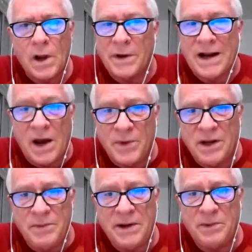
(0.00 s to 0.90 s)
But how many
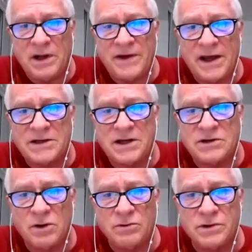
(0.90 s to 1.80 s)
people have access
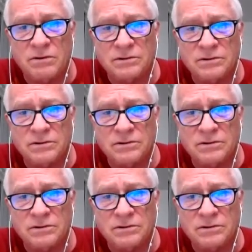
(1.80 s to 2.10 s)
to ozone?